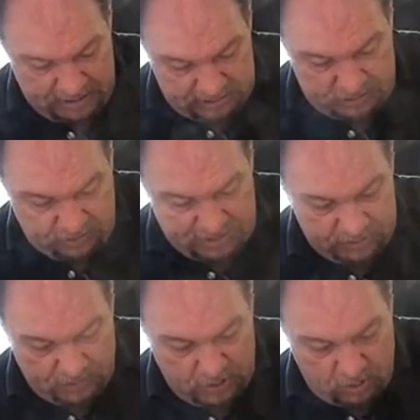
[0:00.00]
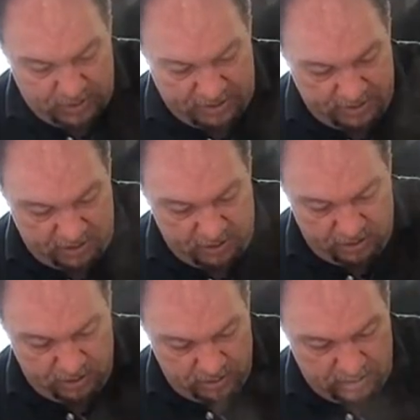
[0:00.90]
So this will go in there
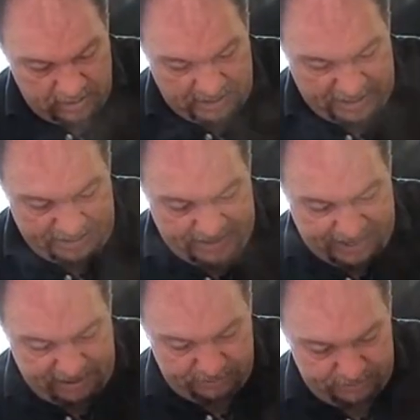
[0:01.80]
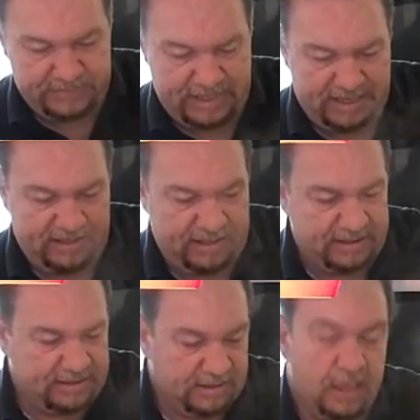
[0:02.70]
like that. Take
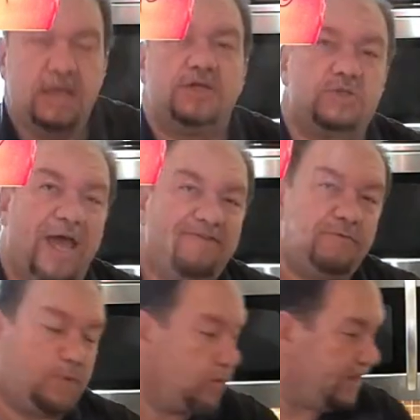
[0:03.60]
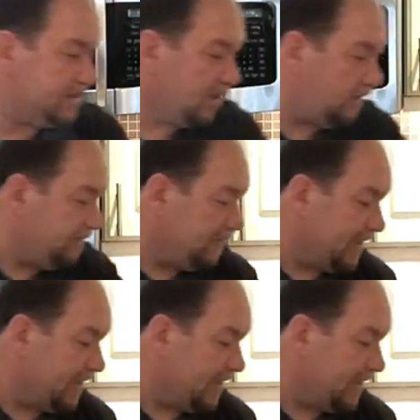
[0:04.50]
this. So I haven't burned myself.